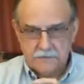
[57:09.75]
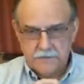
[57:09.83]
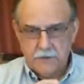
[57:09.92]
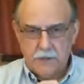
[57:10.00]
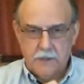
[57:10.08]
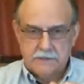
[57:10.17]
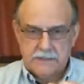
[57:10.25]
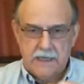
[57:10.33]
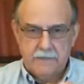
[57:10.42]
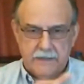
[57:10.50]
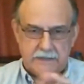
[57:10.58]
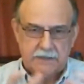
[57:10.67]
for a long
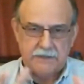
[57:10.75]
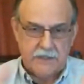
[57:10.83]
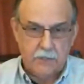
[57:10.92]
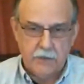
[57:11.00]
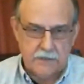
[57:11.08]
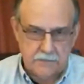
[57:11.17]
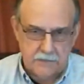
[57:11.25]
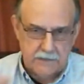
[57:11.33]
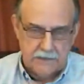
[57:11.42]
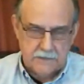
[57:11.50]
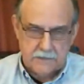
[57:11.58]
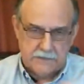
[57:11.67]
time until someone,
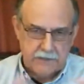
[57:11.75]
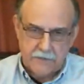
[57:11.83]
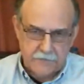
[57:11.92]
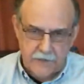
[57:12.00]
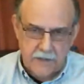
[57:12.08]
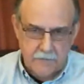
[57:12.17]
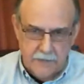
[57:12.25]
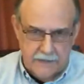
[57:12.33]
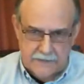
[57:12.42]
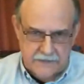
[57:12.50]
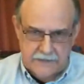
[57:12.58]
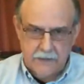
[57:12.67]
dear friend of mine
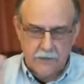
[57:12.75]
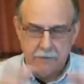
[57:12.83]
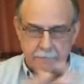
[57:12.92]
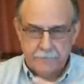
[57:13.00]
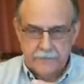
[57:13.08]
still,